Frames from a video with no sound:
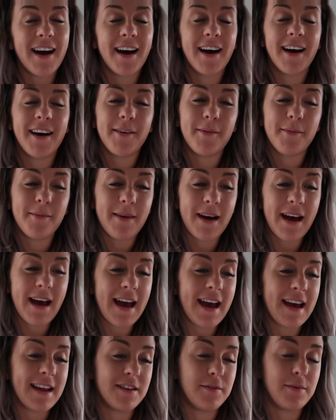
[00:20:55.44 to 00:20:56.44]
um,
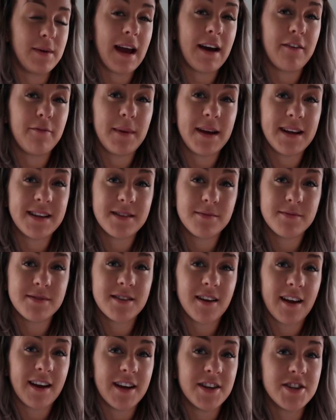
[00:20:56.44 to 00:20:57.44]
and we have made some
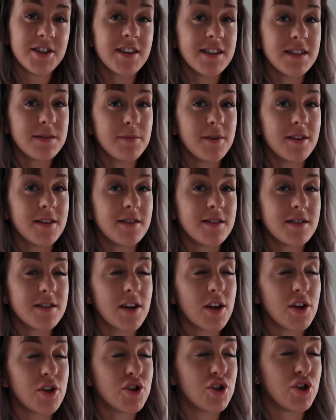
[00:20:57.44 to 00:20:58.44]
slight
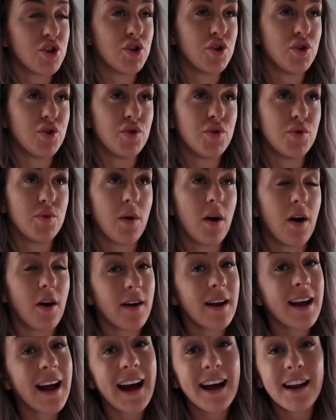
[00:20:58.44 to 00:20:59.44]
adjustments to
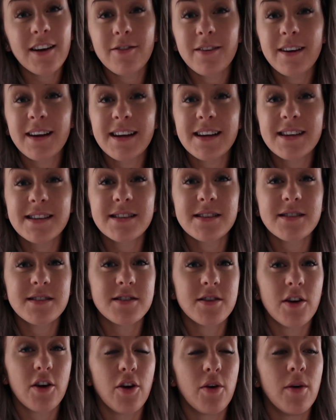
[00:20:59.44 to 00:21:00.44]
our calories
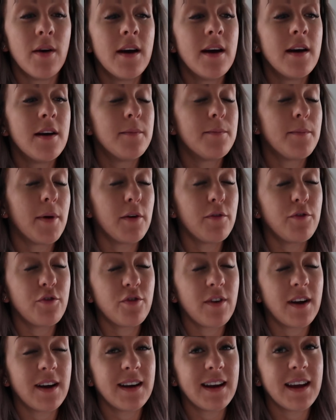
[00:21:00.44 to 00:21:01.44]
so both
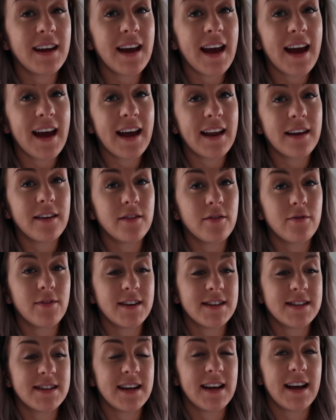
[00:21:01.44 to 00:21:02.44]
training and
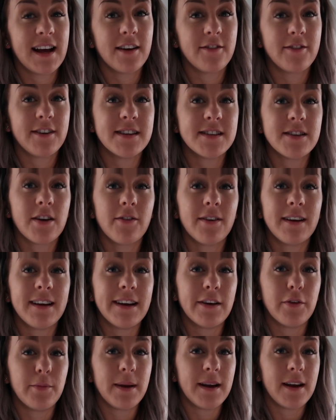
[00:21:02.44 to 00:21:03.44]
rest day calories are a
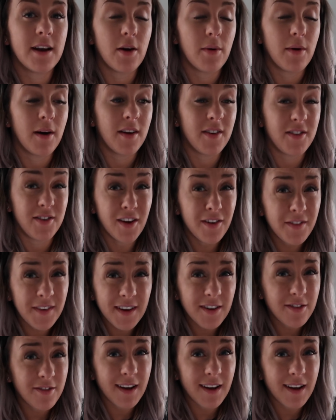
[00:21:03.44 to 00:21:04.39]
little bit lower nothing